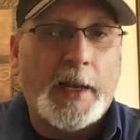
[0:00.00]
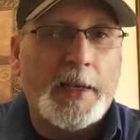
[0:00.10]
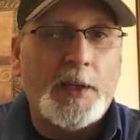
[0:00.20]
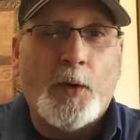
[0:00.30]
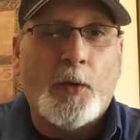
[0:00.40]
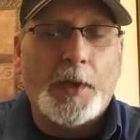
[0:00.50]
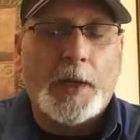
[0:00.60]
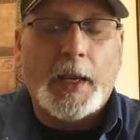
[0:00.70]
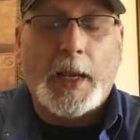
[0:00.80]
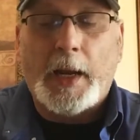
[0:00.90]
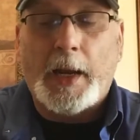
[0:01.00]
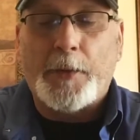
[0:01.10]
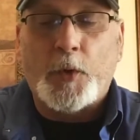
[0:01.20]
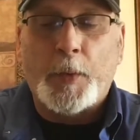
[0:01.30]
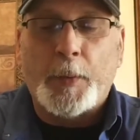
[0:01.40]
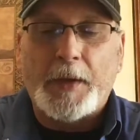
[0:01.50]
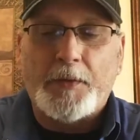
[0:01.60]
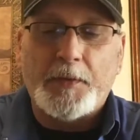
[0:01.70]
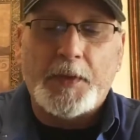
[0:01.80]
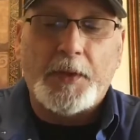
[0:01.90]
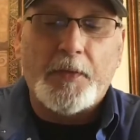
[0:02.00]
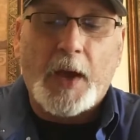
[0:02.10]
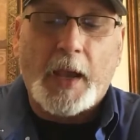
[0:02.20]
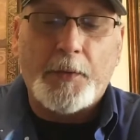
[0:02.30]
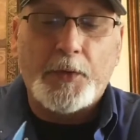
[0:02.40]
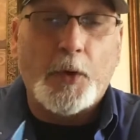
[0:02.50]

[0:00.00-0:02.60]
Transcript: and I don't think I got any room in my 55,